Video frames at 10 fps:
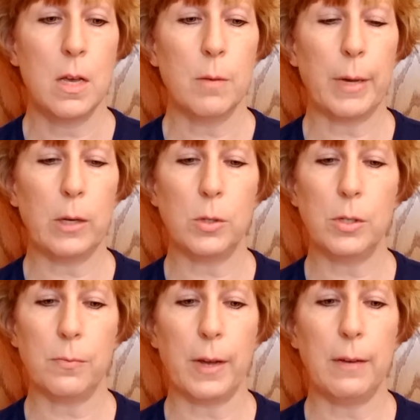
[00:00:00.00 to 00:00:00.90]
My
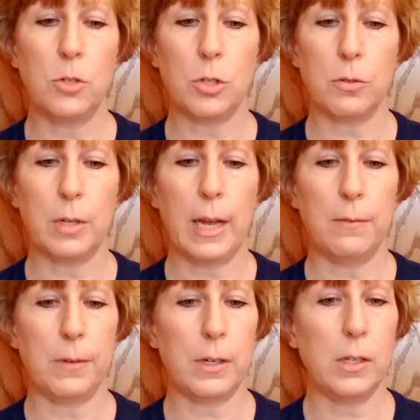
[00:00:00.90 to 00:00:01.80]
oldest 5 children had
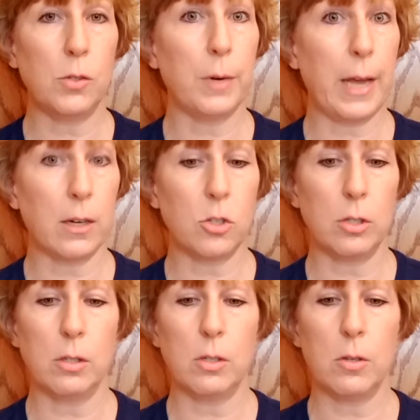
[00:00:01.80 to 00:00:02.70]
various
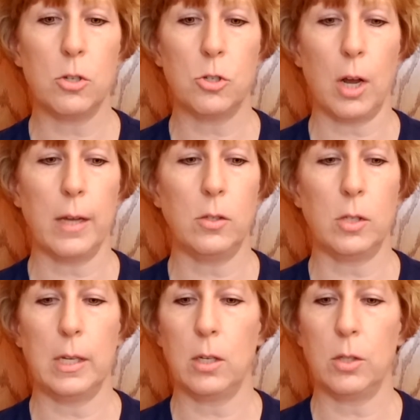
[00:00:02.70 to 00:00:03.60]
reactions to their shots,
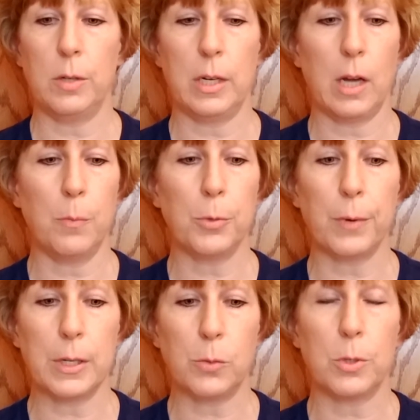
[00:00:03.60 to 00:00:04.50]
including upper
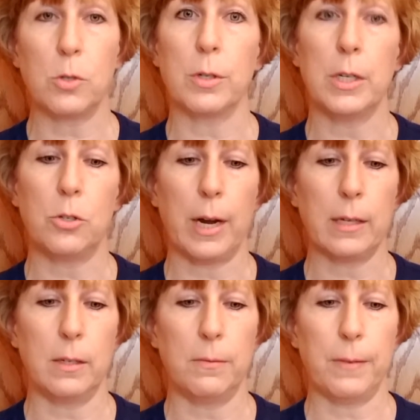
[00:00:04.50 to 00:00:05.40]
respiratory
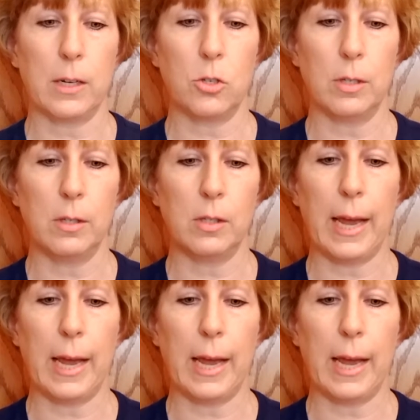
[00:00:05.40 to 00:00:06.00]
tract infections,